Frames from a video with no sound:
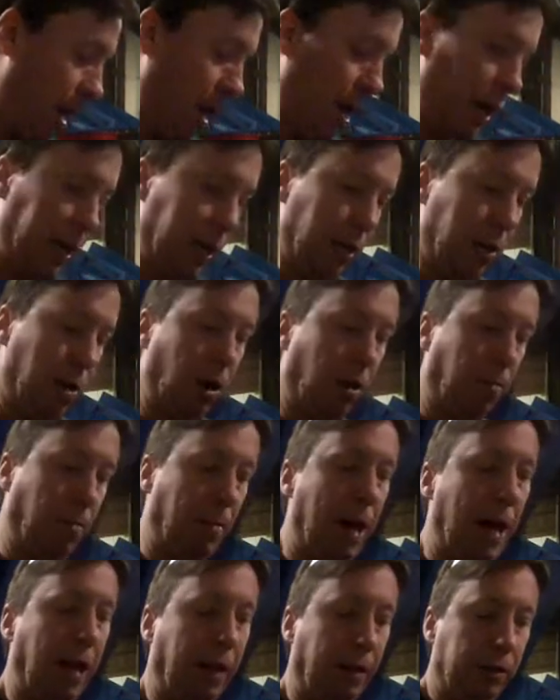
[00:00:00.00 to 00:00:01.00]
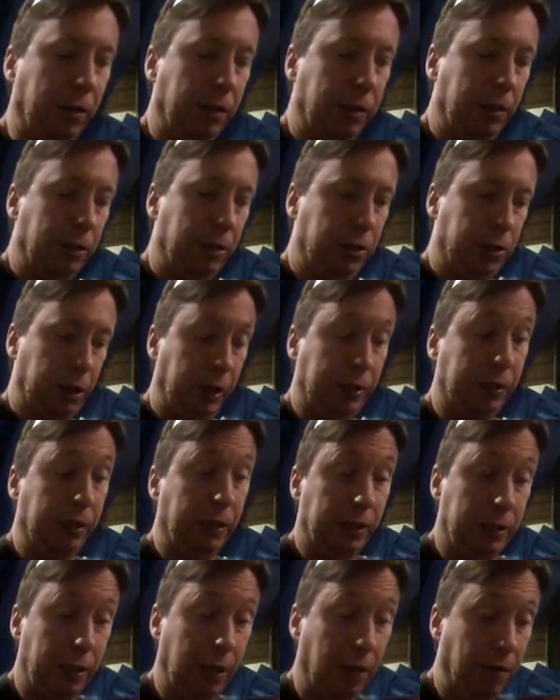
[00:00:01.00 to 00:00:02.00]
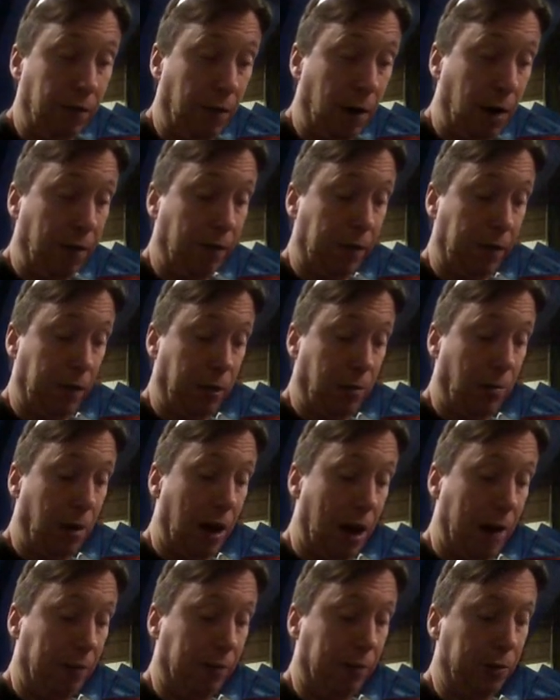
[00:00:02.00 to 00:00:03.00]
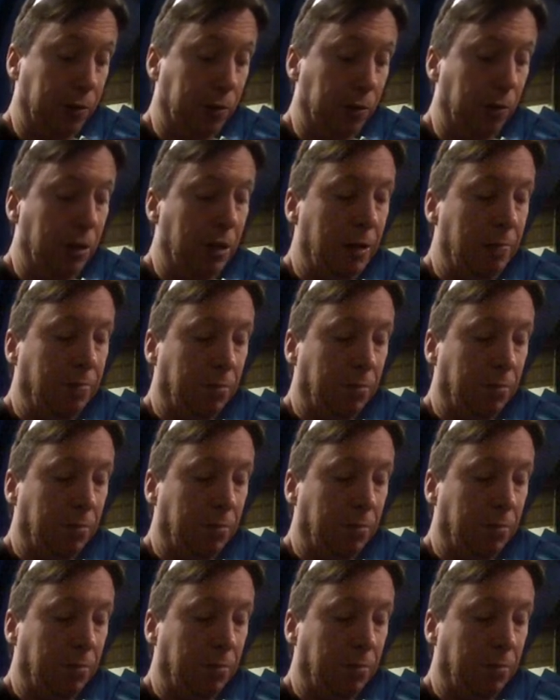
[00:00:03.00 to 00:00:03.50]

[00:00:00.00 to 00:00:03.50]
it automatically shuts itself off, and you have to